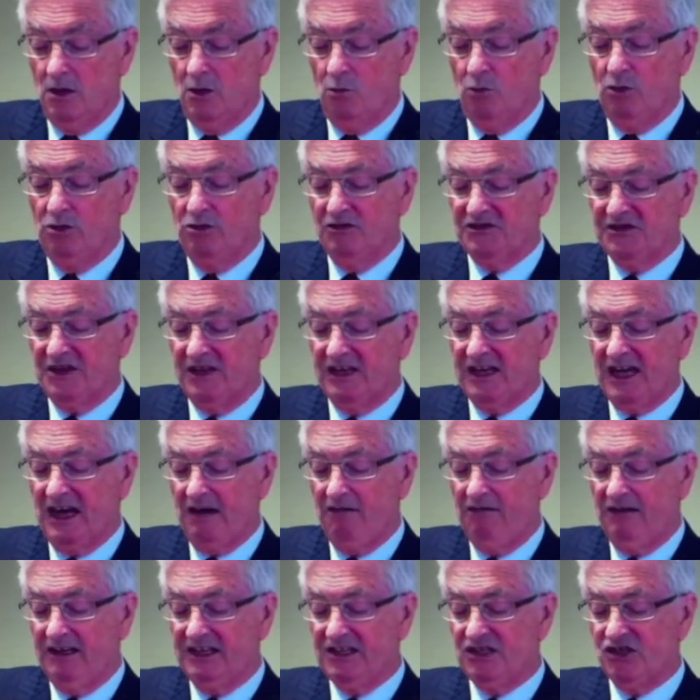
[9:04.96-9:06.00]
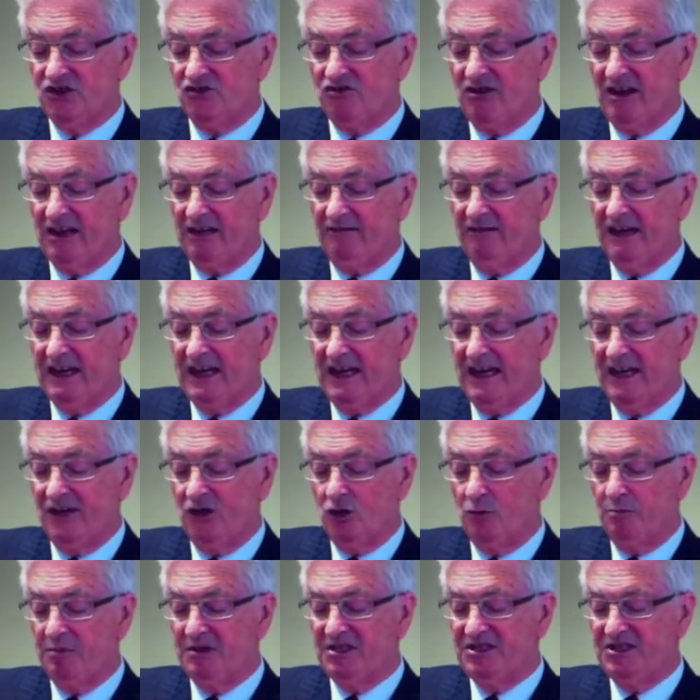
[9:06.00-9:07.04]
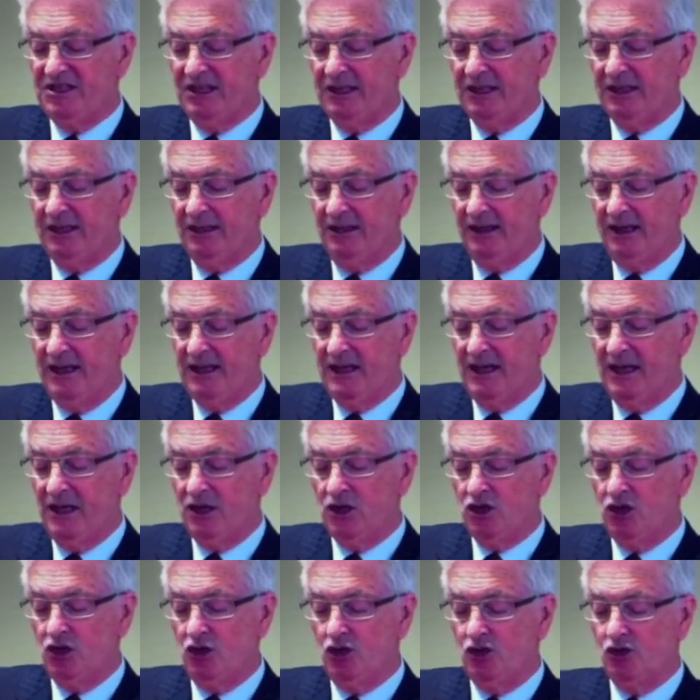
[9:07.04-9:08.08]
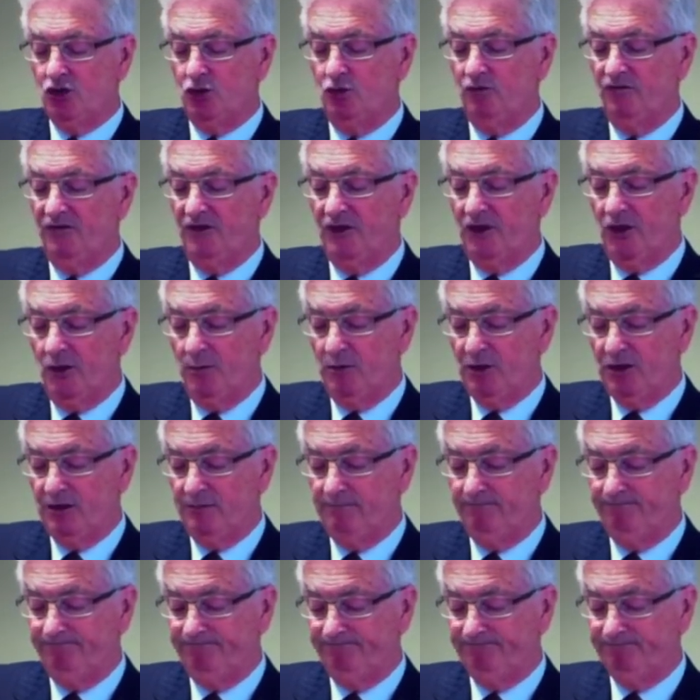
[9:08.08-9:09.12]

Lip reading: We're also currently struggling under a particularly unusual phenomenon.